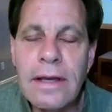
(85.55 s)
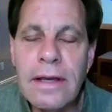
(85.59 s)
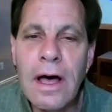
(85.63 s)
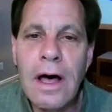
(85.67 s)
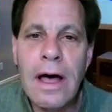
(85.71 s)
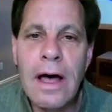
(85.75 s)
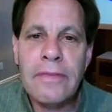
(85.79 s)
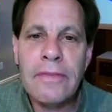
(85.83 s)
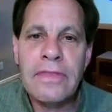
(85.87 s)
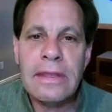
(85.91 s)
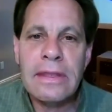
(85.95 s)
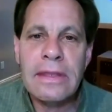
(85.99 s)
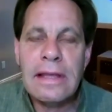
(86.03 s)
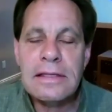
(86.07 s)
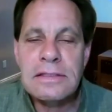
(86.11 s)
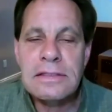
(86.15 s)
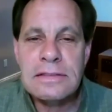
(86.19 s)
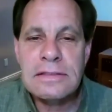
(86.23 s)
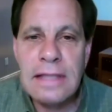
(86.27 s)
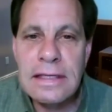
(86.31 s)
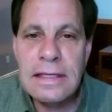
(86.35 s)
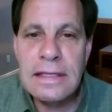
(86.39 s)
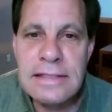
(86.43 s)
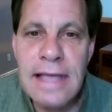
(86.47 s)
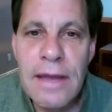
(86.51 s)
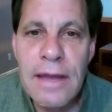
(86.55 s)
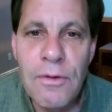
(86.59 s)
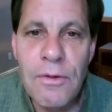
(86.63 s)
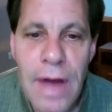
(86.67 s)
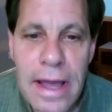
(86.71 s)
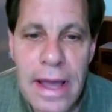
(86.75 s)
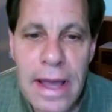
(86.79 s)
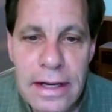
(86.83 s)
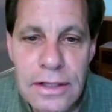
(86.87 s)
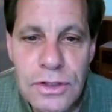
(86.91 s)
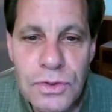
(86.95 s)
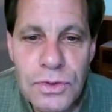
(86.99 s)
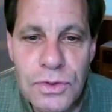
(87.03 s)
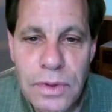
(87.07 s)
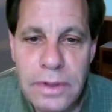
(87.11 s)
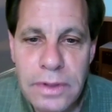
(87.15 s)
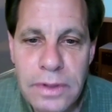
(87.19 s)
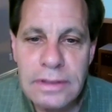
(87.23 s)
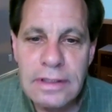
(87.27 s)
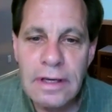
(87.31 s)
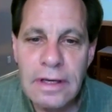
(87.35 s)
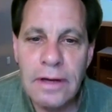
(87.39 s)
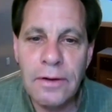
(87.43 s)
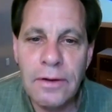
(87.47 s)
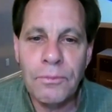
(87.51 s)
Uh, then let's let's get right into
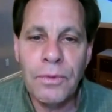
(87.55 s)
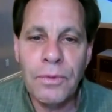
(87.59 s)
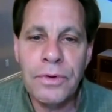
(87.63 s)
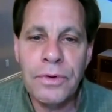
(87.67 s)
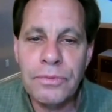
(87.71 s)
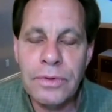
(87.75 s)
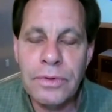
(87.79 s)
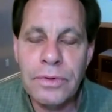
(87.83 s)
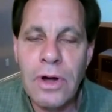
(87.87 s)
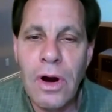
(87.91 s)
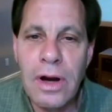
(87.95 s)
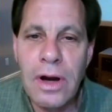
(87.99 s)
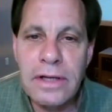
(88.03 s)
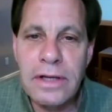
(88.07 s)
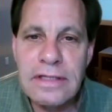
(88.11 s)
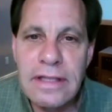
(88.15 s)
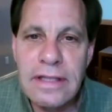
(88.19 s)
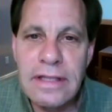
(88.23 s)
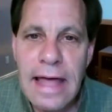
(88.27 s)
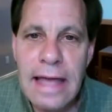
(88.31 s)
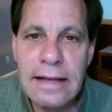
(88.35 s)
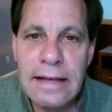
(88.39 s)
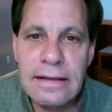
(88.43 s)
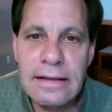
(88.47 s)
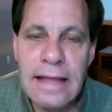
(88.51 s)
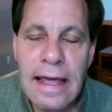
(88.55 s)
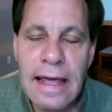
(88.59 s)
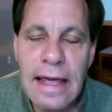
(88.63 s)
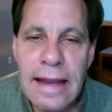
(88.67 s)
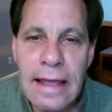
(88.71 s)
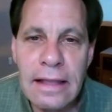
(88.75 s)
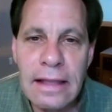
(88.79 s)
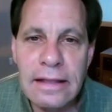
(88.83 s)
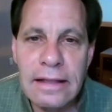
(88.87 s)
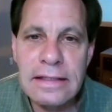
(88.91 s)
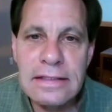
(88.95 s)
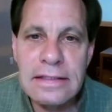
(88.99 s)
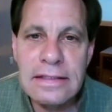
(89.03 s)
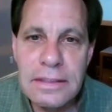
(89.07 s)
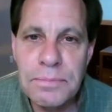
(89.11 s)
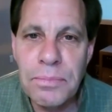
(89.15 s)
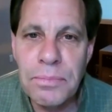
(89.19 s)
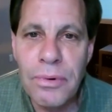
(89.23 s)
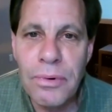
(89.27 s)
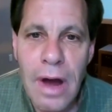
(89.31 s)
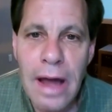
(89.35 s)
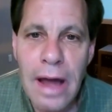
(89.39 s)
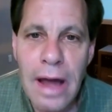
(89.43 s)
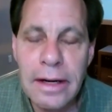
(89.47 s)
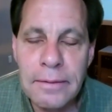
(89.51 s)
it uh, with regard to that that LED
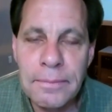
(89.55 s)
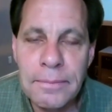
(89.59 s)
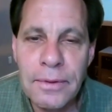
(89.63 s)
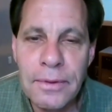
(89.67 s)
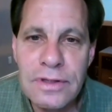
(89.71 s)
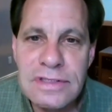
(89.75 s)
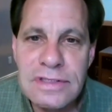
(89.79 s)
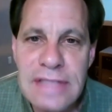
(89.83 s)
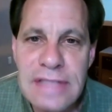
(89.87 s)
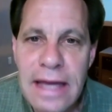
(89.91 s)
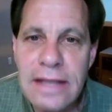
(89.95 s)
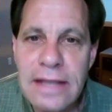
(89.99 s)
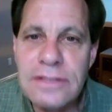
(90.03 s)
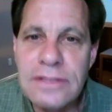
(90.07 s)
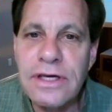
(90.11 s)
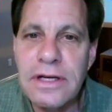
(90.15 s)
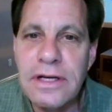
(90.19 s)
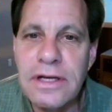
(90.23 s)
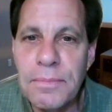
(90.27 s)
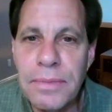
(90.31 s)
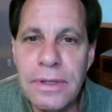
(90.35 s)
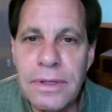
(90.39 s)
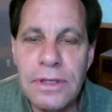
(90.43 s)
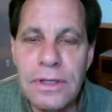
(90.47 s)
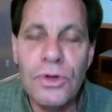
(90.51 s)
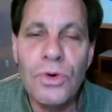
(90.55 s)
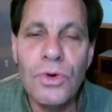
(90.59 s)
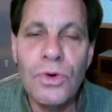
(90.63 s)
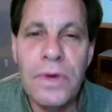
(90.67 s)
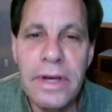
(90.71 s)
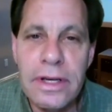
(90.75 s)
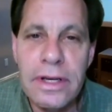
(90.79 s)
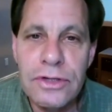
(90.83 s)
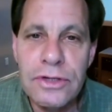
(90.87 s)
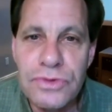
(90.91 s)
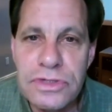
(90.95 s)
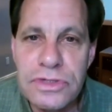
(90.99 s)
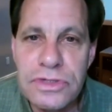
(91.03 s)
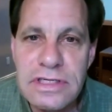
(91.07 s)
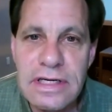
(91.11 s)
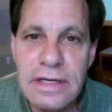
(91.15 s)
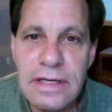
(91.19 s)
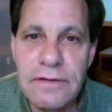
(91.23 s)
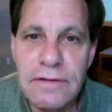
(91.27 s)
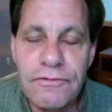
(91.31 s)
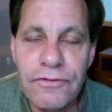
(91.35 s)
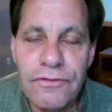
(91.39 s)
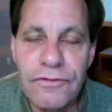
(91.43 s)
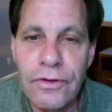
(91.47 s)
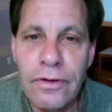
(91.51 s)
product because that is going to be new and
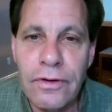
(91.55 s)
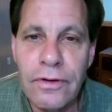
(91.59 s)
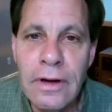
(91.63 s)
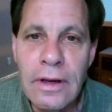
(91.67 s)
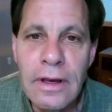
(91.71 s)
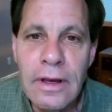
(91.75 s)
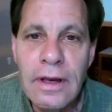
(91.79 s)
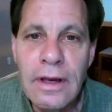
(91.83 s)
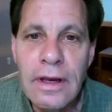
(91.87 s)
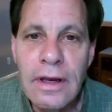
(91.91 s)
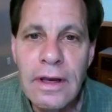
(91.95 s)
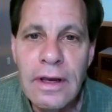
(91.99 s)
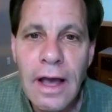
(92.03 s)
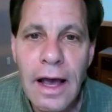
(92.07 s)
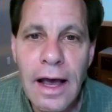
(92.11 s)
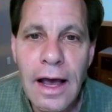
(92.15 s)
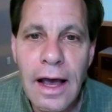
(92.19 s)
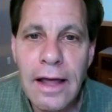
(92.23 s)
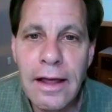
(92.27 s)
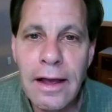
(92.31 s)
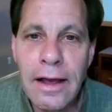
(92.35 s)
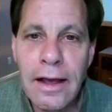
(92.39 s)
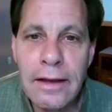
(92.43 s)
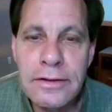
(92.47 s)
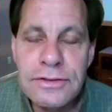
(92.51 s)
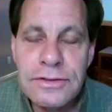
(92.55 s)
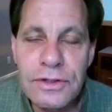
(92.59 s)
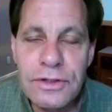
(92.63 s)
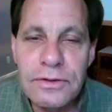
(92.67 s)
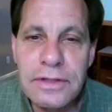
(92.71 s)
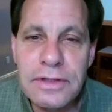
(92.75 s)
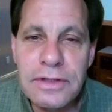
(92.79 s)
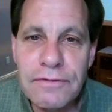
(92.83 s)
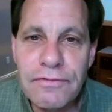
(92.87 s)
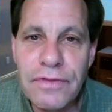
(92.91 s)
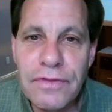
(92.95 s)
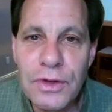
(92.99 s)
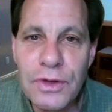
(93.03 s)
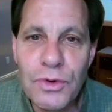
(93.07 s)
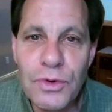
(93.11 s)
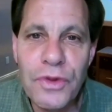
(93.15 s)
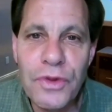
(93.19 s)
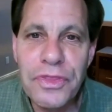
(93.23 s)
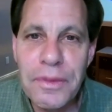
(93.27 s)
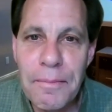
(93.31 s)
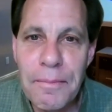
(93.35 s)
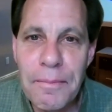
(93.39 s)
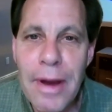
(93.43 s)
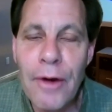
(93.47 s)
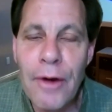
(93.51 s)
interesting for uh, certainly for the
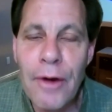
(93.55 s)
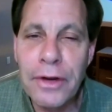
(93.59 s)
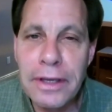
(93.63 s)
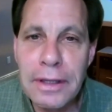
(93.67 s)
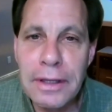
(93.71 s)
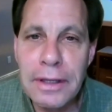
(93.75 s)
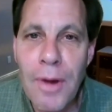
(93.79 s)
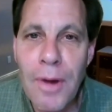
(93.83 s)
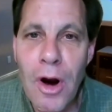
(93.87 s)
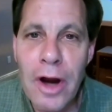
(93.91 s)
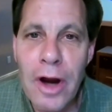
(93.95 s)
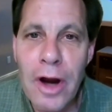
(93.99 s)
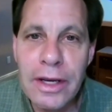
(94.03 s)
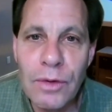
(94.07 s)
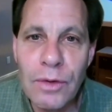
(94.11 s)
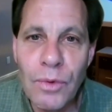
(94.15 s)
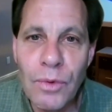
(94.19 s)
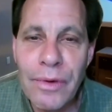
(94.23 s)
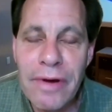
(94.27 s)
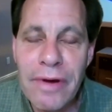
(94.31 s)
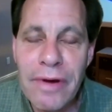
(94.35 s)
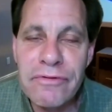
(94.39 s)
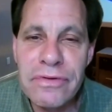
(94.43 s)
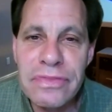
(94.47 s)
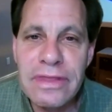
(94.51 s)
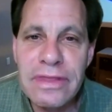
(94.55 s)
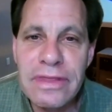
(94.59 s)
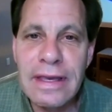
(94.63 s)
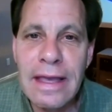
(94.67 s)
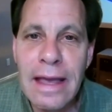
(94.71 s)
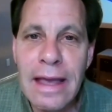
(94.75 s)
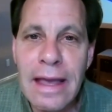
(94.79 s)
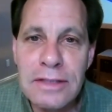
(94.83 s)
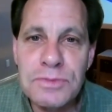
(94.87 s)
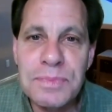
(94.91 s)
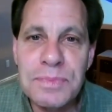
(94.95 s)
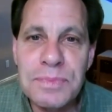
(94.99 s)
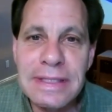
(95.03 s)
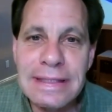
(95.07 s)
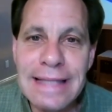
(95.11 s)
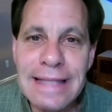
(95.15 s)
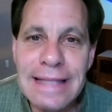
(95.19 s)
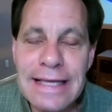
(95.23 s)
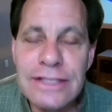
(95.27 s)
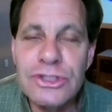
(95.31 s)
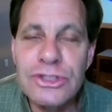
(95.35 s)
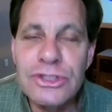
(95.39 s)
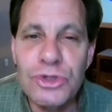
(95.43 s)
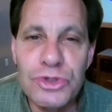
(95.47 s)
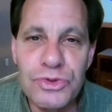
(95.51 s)
North American market where everything has been
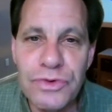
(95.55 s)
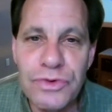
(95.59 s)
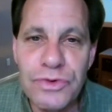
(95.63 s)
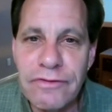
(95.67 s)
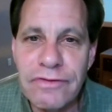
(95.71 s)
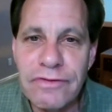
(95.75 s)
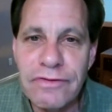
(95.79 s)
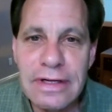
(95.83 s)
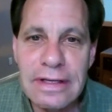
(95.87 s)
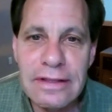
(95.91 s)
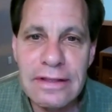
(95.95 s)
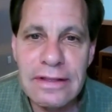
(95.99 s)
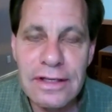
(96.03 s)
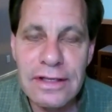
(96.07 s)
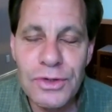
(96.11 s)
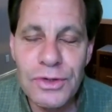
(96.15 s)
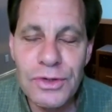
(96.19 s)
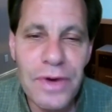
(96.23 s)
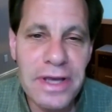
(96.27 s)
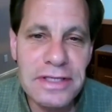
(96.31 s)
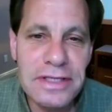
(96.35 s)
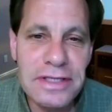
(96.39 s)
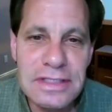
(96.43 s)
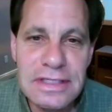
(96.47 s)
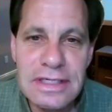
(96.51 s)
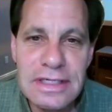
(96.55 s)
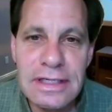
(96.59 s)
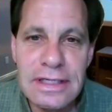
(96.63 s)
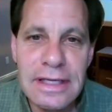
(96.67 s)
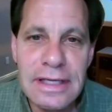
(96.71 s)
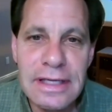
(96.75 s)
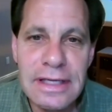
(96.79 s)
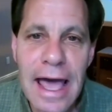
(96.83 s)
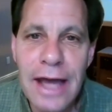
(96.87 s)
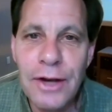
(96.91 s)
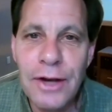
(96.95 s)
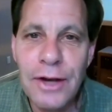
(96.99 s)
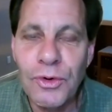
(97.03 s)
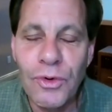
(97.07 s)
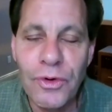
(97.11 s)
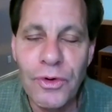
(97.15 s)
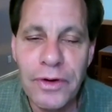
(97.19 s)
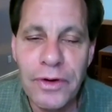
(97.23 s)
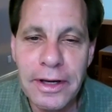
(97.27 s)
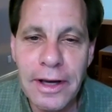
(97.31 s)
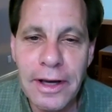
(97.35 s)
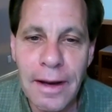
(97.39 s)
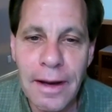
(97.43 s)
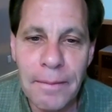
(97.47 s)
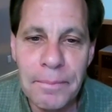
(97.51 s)
laser driven in the UST
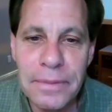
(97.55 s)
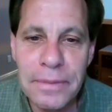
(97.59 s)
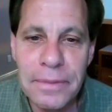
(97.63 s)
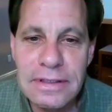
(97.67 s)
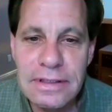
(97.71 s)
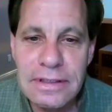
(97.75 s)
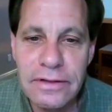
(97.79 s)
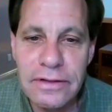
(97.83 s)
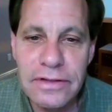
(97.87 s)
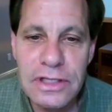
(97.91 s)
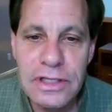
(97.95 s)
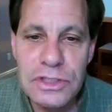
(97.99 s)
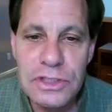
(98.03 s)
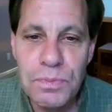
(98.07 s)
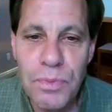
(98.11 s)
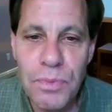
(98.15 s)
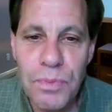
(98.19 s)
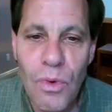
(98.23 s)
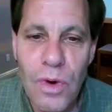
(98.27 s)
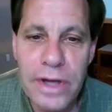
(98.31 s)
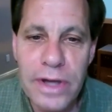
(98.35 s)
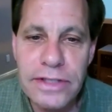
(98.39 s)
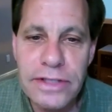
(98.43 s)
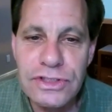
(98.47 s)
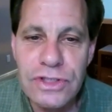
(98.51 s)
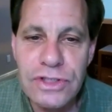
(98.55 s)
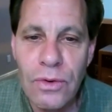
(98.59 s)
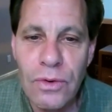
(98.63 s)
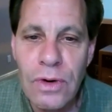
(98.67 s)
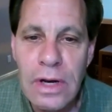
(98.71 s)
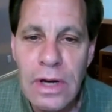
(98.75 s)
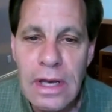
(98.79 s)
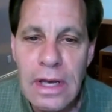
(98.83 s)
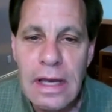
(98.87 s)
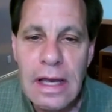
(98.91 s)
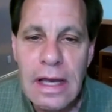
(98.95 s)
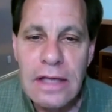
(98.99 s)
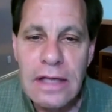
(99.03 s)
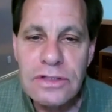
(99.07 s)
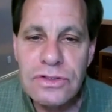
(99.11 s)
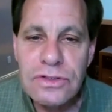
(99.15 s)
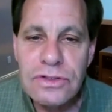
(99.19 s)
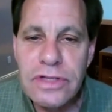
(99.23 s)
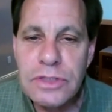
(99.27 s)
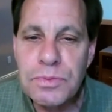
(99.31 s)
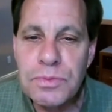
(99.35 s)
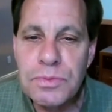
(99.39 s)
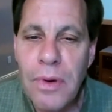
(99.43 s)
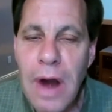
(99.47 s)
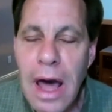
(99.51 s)
category up until this point. So
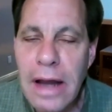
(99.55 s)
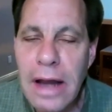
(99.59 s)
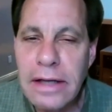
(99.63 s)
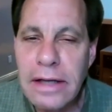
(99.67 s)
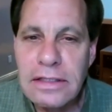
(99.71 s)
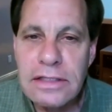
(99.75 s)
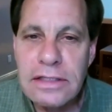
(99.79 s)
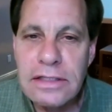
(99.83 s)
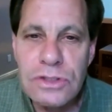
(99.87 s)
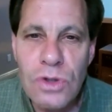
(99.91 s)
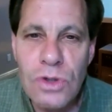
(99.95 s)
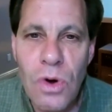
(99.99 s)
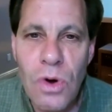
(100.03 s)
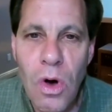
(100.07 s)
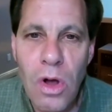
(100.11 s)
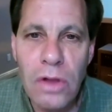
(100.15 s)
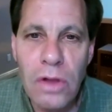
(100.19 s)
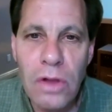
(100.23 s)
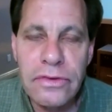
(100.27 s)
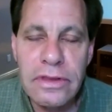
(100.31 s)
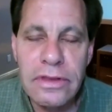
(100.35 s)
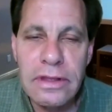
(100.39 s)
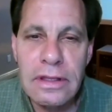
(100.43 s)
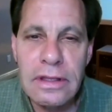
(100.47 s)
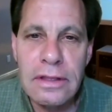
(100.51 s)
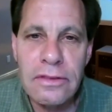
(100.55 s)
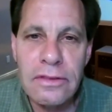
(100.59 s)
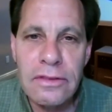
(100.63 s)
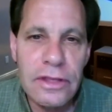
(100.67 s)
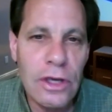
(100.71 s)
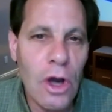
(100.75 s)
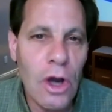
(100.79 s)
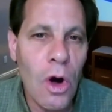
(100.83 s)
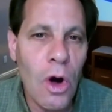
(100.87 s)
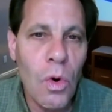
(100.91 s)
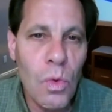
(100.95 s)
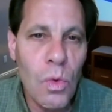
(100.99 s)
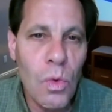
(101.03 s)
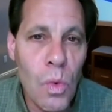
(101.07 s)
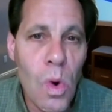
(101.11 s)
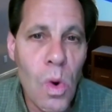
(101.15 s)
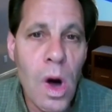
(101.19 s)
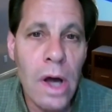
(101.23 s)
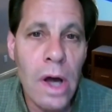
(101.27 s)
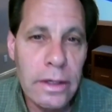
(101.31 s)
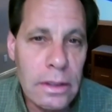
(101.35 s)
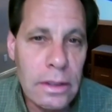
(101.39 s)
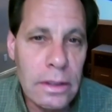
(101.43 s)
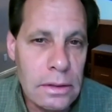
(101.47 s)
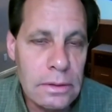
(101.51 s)
so this product is called the the
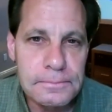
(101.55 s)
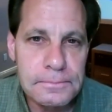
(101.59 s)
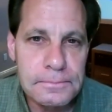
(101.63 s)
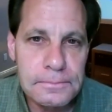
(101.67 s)
O1.